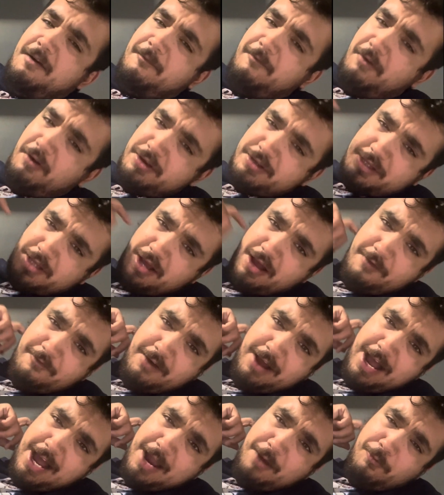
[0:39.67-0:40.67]
First off,
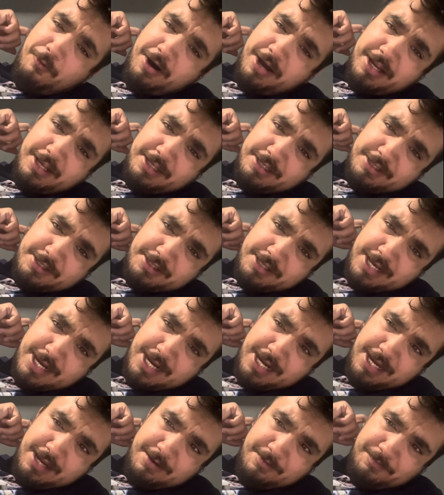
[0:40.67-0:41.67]
I want to
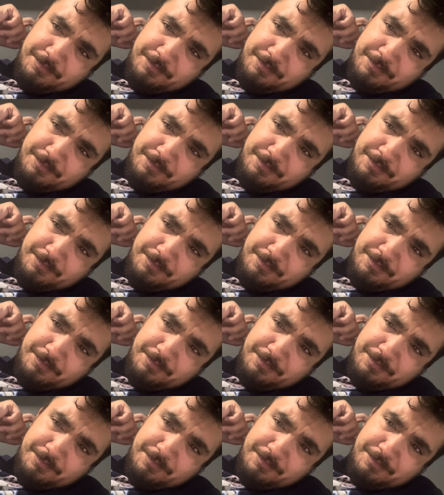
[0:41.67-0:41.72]
say,